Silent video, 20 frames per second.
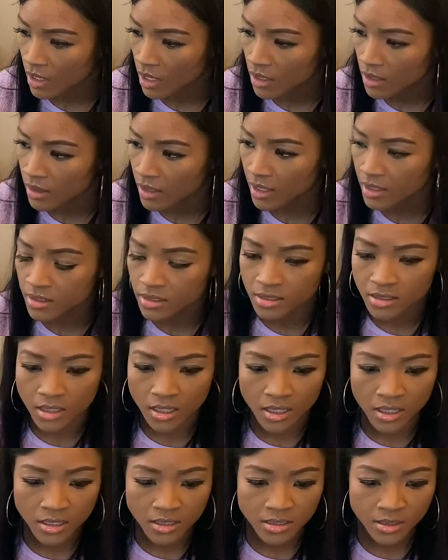That
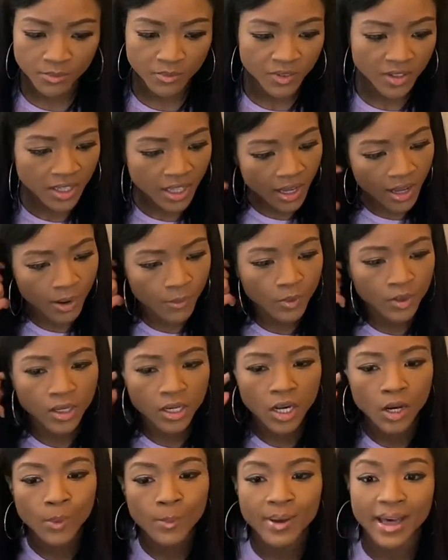sucks. I feel like I want to
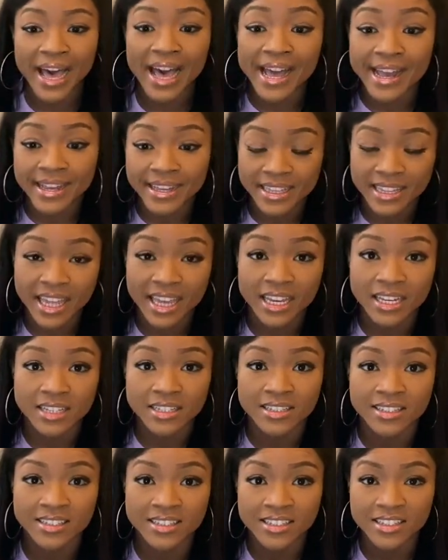go back and like
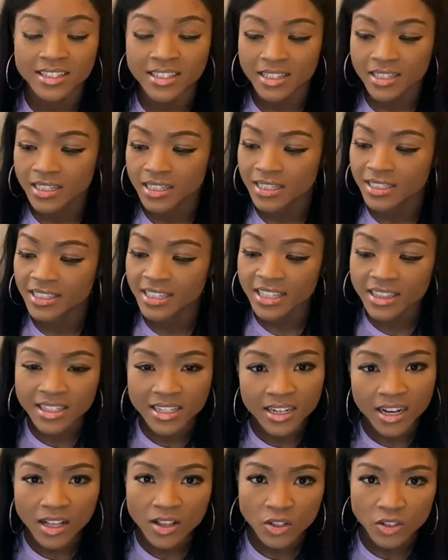get the
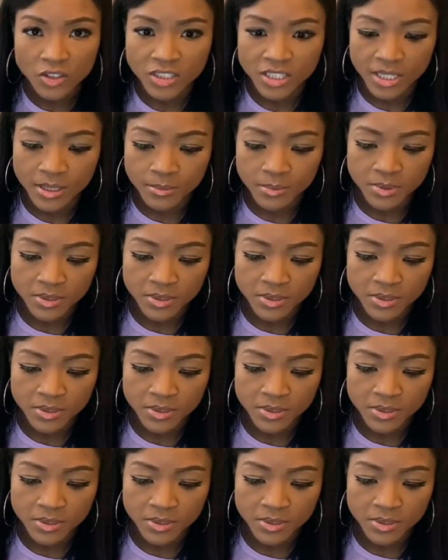color chips.